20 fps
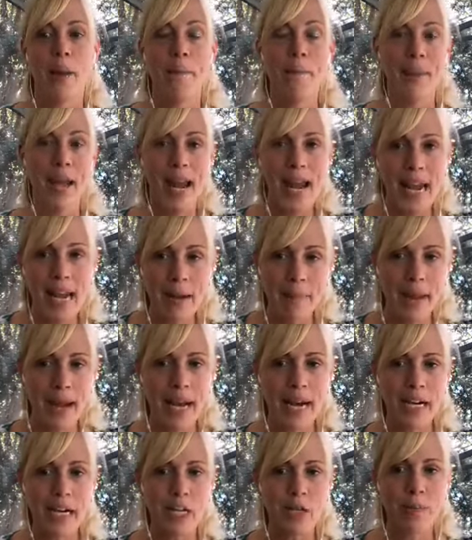pain
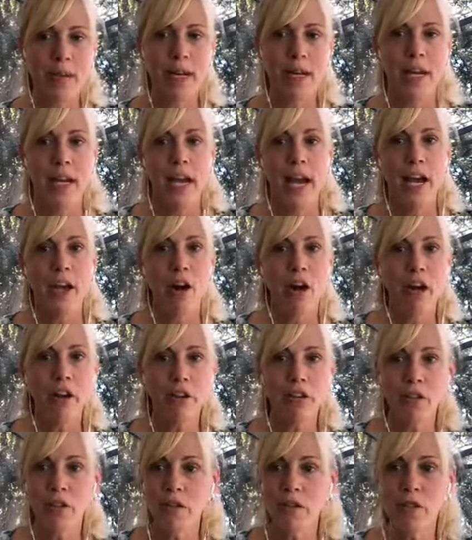management, and
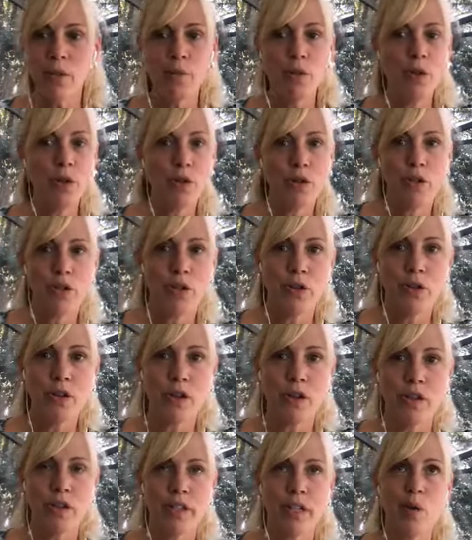also some nutraceuticals.